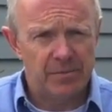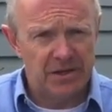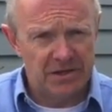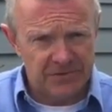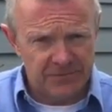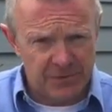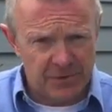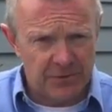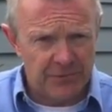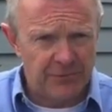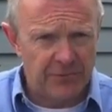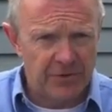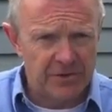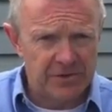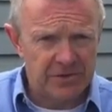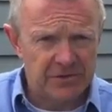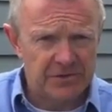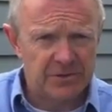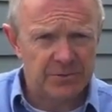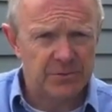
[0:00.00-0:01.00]
Please feel free
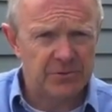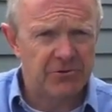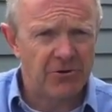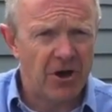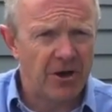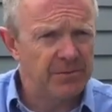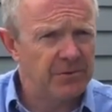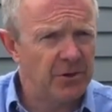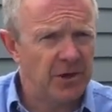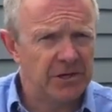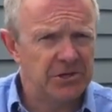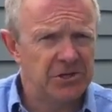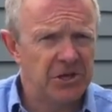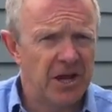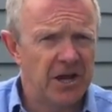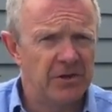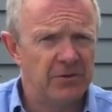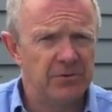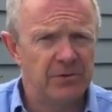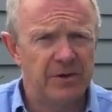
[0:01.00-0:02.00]
to subscribe to our
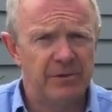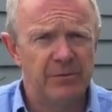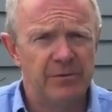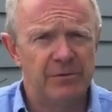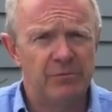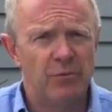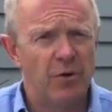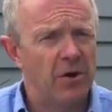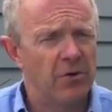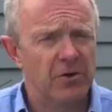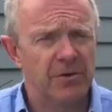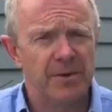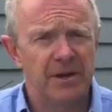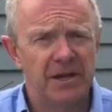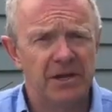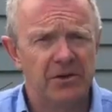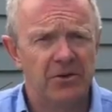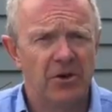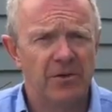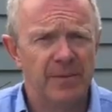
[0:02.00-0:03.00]
channel, and we'd welcome
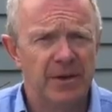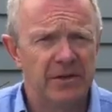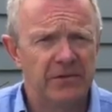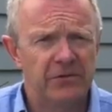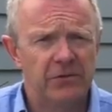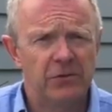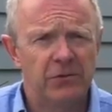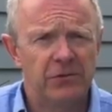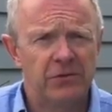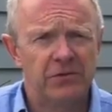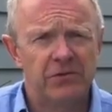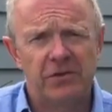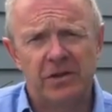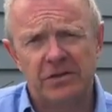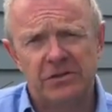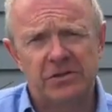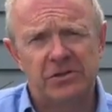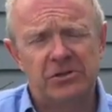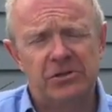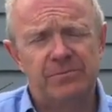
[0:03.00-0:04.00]
any comments or
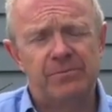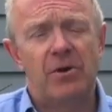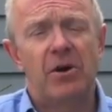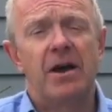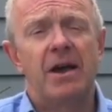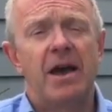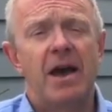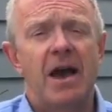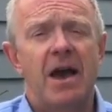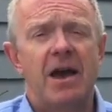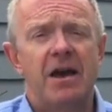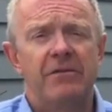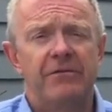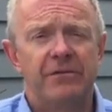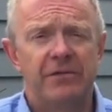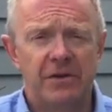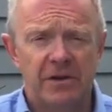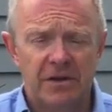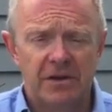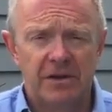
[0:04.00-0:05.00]
suggestions you might have
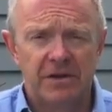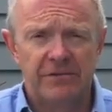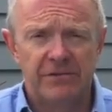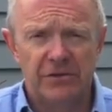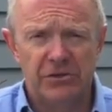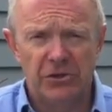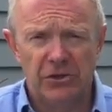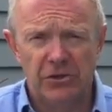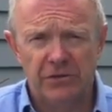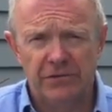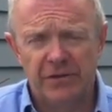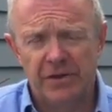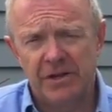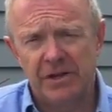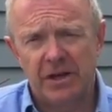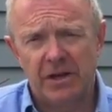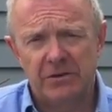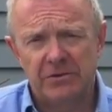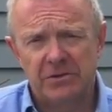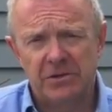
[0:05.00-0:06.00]
for new
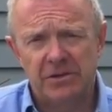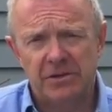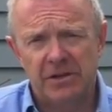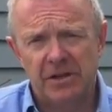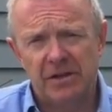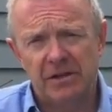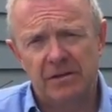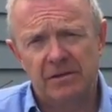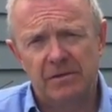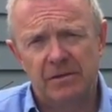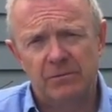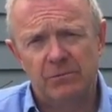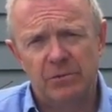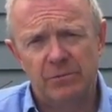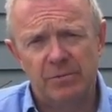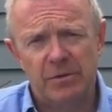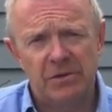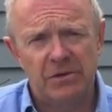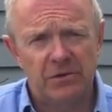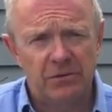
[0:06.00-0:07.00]
videos you think that
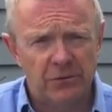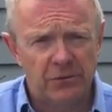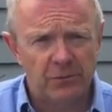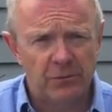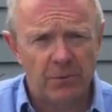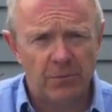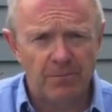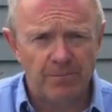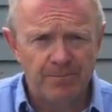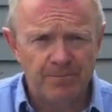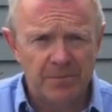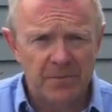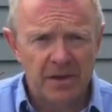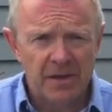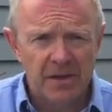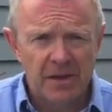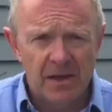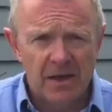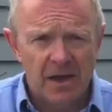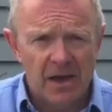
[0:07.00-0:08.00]
would be useful.
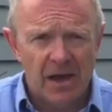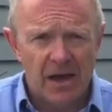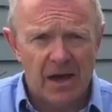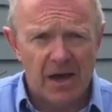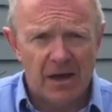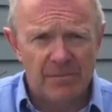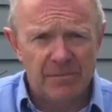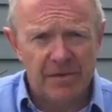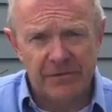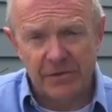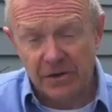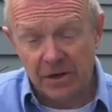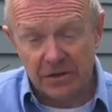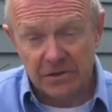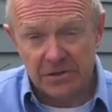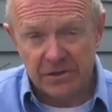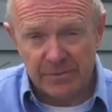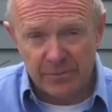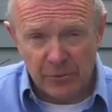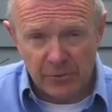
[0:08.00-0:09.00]
If you'd like
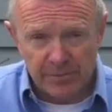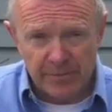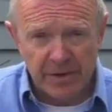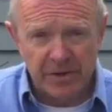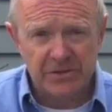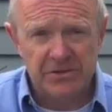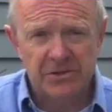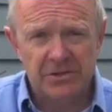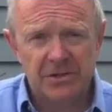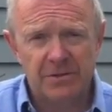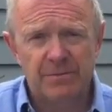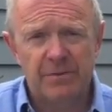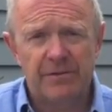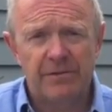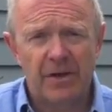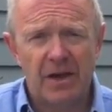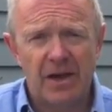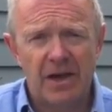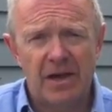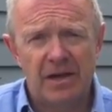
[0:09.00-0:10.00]
to see more pictures of the
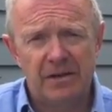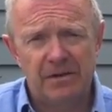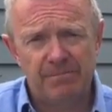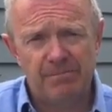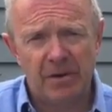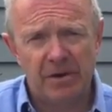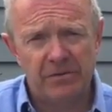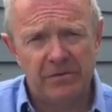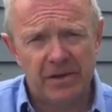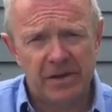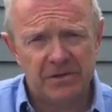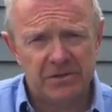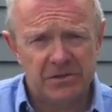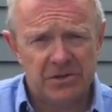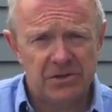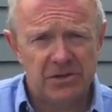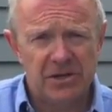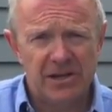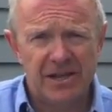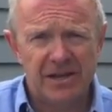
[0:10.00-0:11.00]
van, both
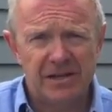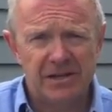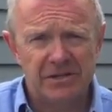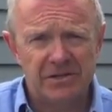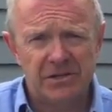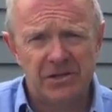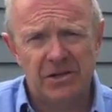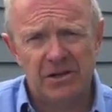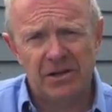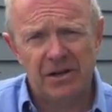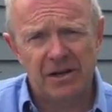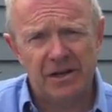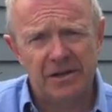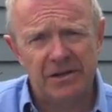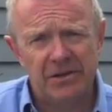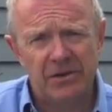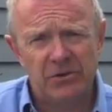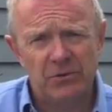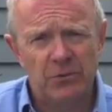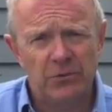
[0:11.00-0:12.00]
externally and internally,
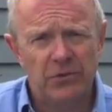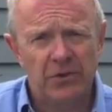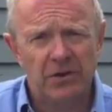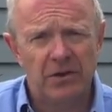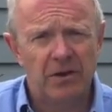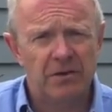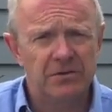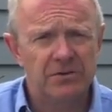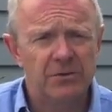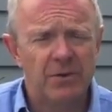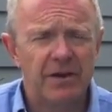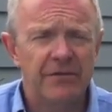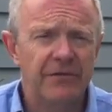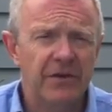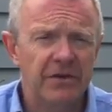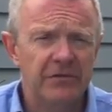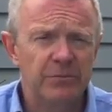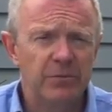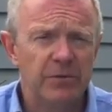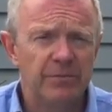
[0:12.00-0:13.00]
you can also go to our
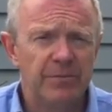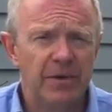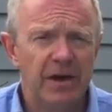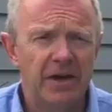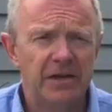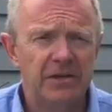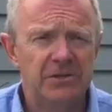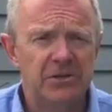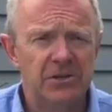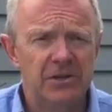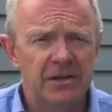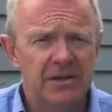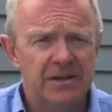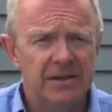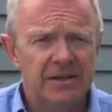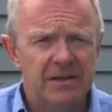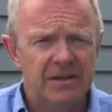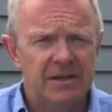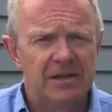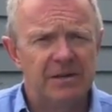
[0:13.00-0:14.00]
Facebook page.
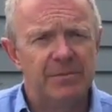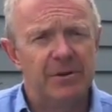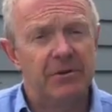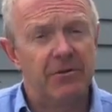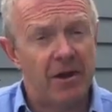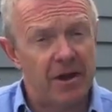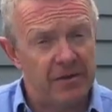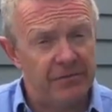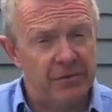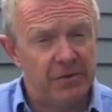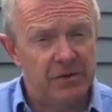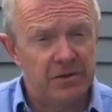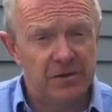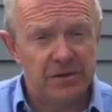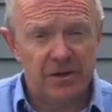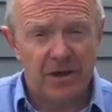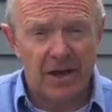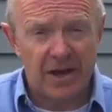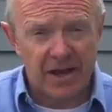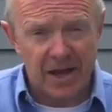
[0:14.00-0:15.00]
It'd be great if you
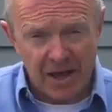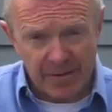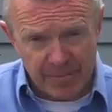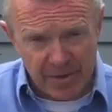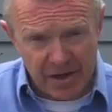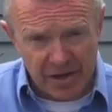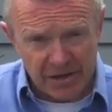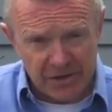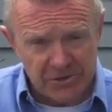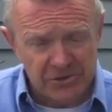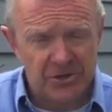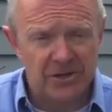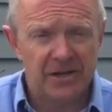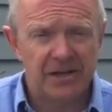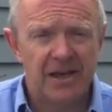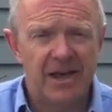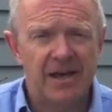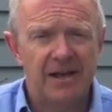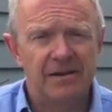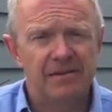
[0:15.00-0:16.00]
could like our page, and
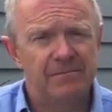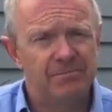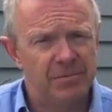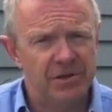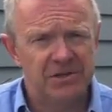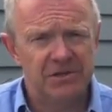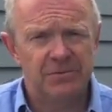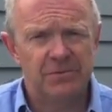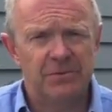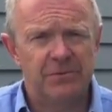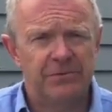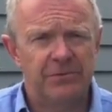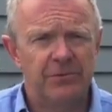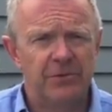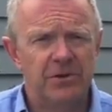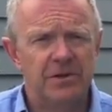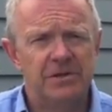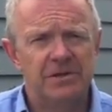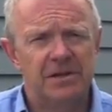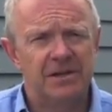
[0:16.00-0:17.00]
again, please feel
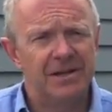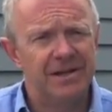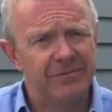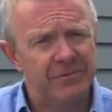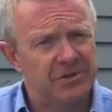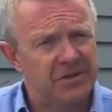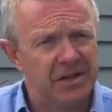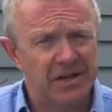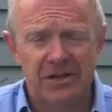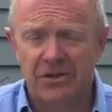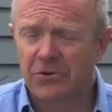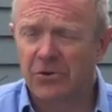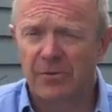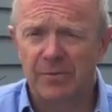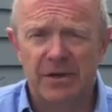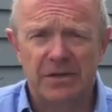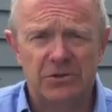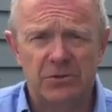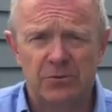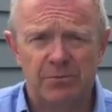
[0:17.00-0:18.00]
free to leave us any
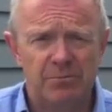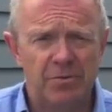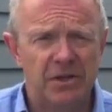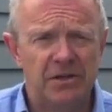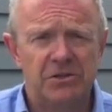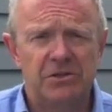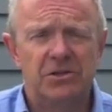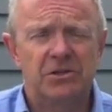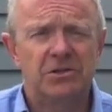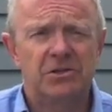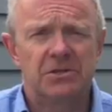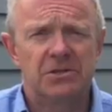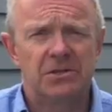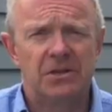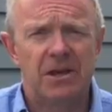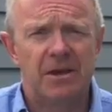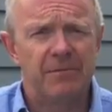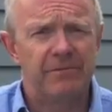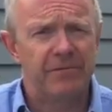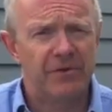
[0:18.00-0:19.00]
comments or pictures
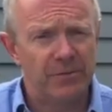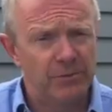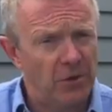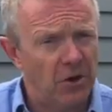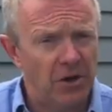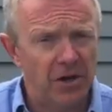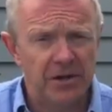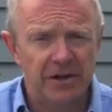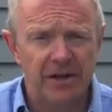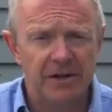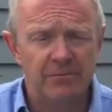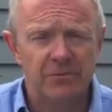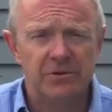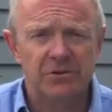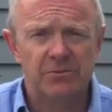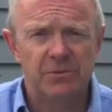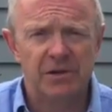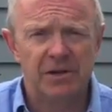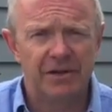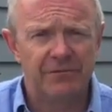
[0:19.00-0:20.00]
from your holiday,
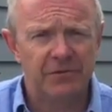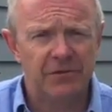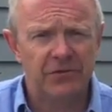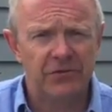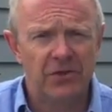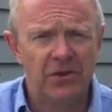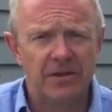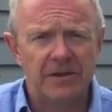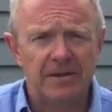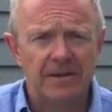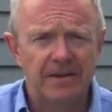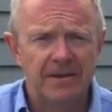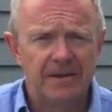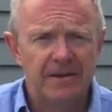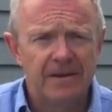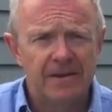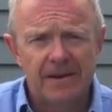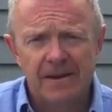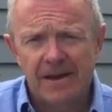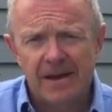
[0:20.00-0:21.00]
which we'd love to see.
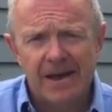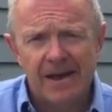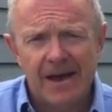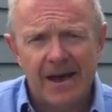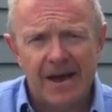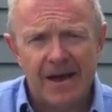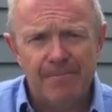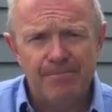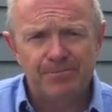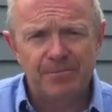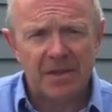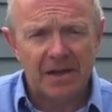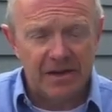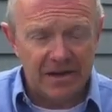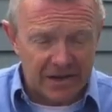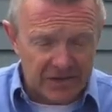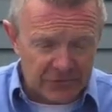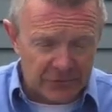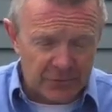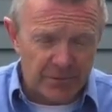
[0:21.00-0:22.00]

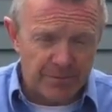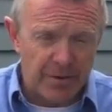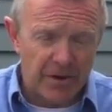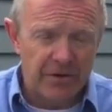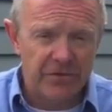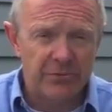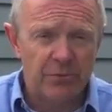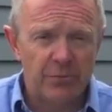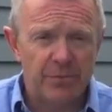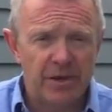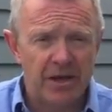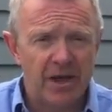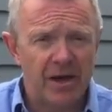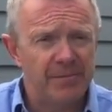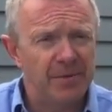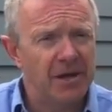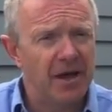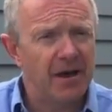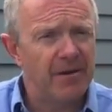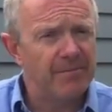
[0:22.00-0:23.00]
Links for both will be
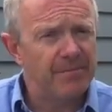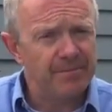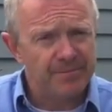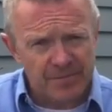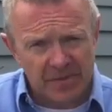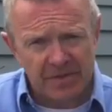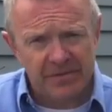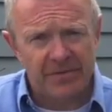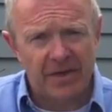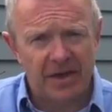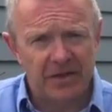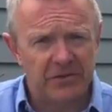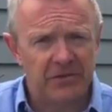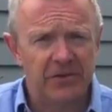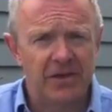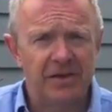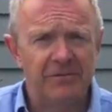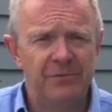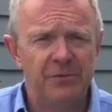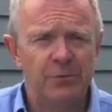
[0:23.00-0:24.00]
coming up. Thanks
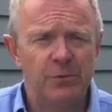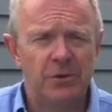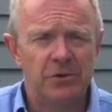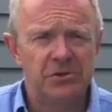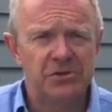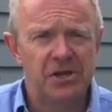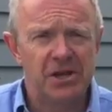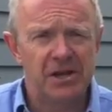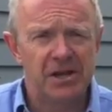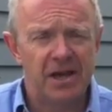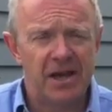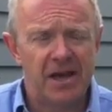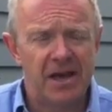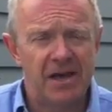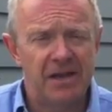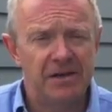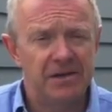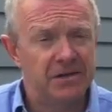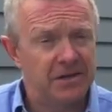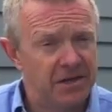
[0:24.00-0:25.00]
again for watching,
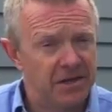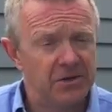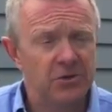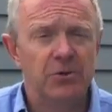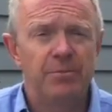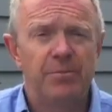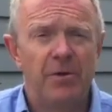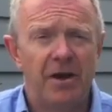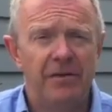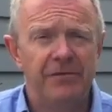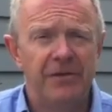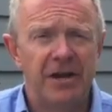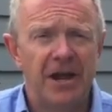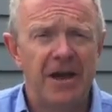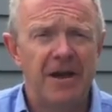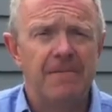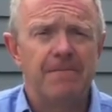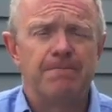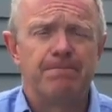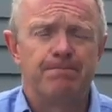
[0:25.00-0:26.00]
and goodbye for
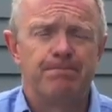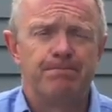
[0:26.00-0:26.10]
now.